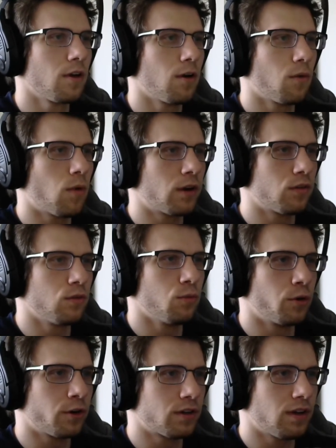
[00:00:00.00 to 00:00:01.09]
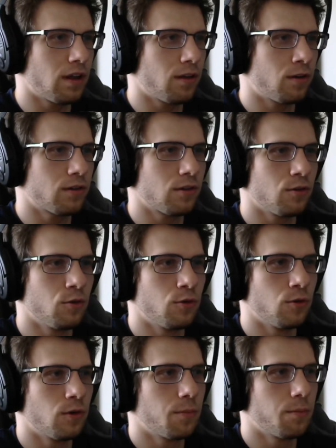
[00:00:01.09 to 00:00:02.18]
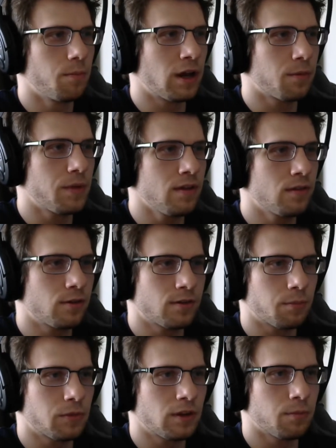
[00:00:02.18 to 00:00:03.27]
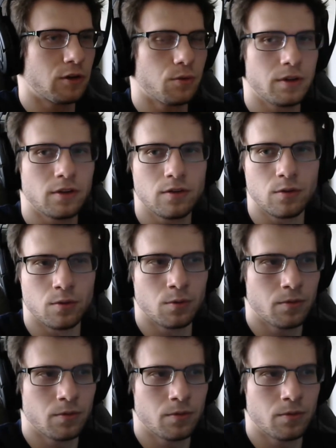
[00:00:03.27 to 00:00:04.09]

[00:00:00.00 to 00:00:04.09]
want to work together to make peace or something between the two